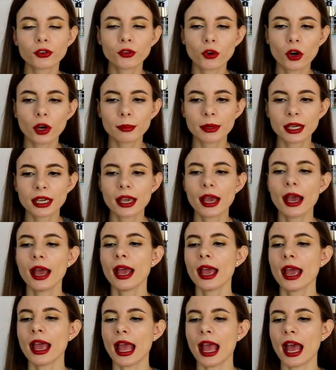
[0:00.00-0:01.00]
for me,
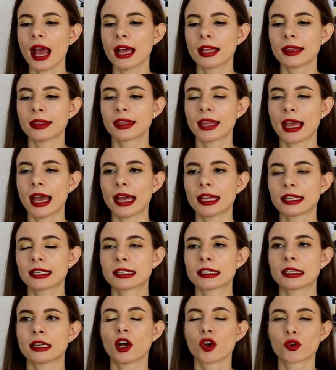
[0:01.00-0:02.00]
and
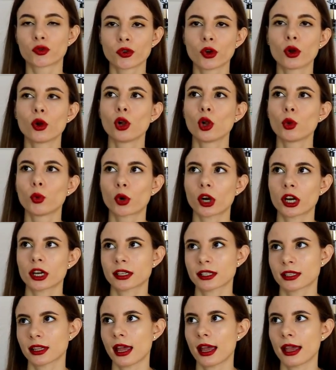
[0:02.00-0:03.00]
that rule
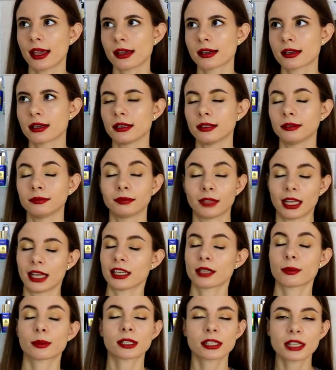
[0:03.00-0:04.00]
works like
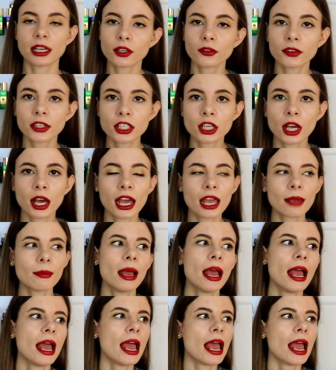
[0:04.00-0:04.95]
90% of the time,